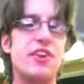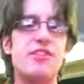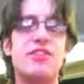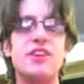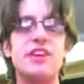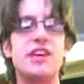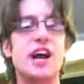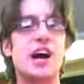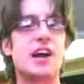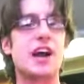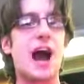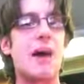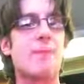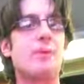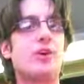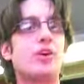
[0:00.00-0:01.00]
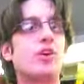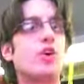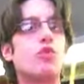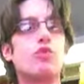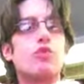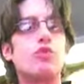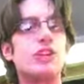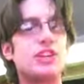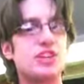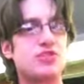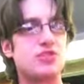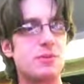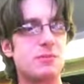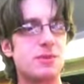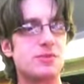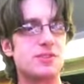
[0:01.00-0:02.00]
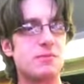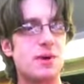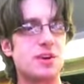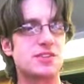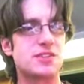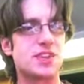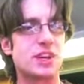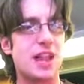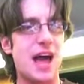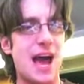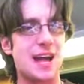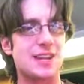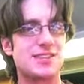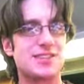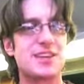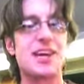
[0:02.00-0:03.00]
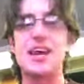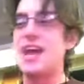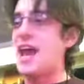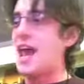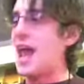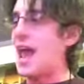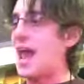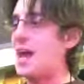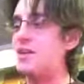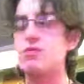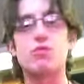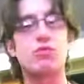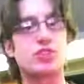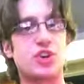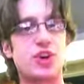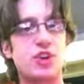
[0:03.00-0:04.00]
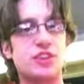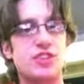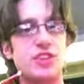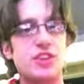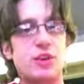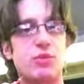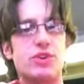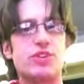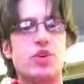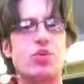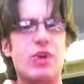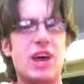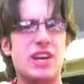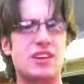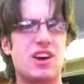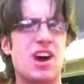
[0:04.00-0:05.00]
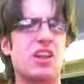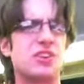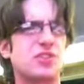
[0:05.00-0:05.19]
the copper redistributes amongst the glass and returns to the original red color.